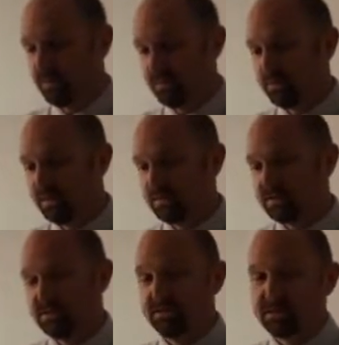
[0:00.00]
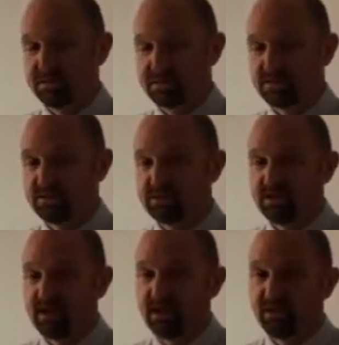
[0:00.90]
We had planned on
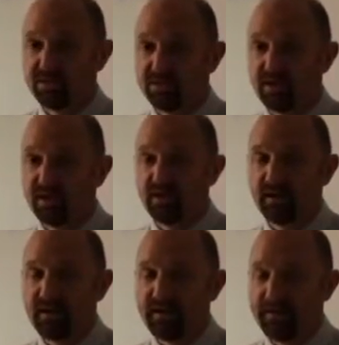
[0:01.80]
construction, healthcare,